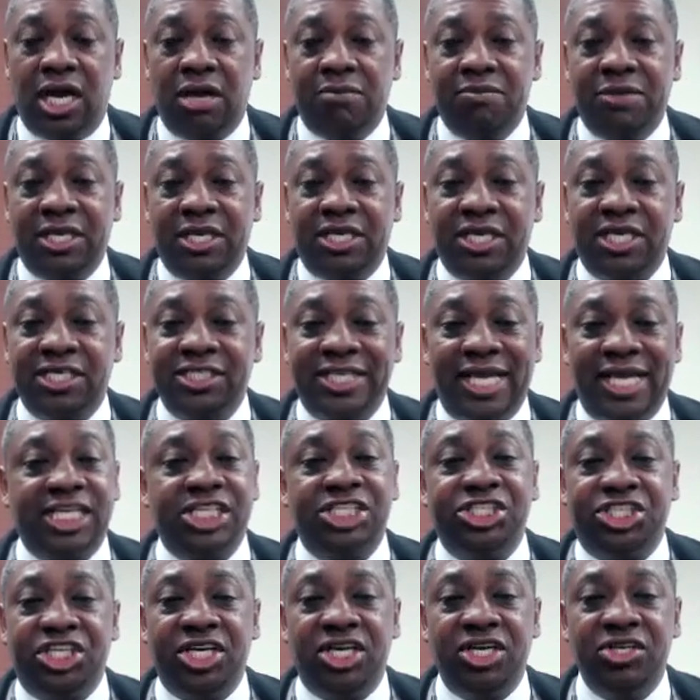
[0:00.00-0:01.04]
because I
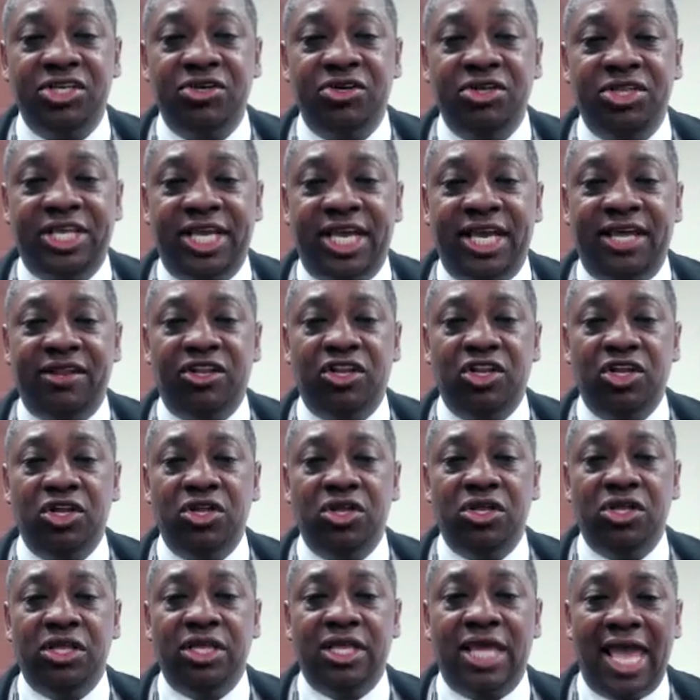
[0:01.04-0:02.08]
can tell you that
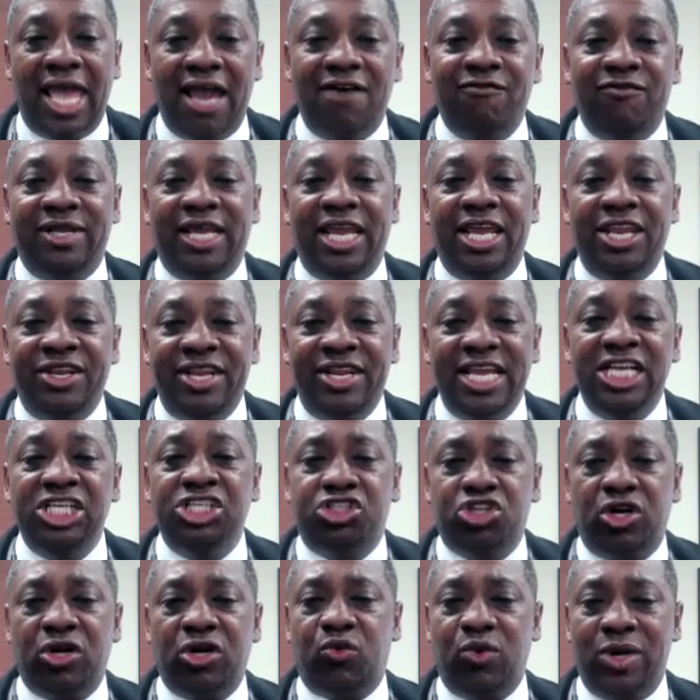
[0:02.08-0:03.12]
having a
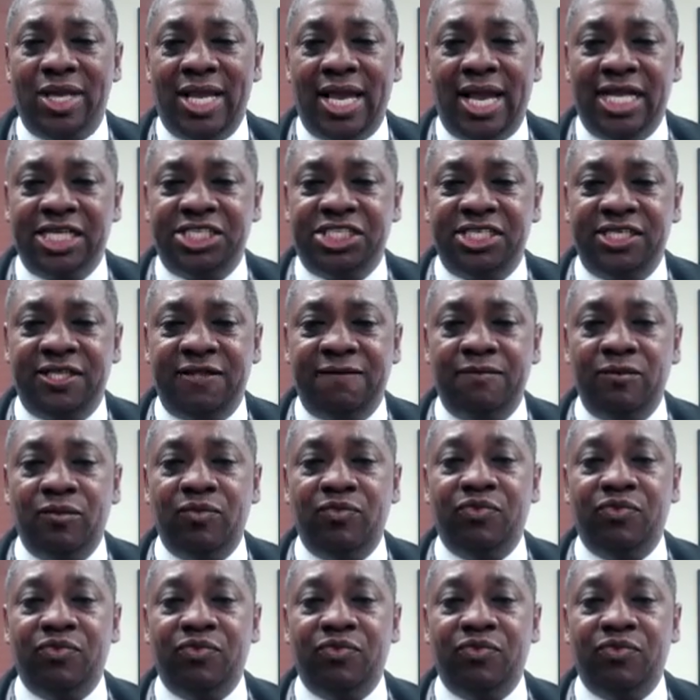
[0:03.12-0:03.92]
knee-jerk reaction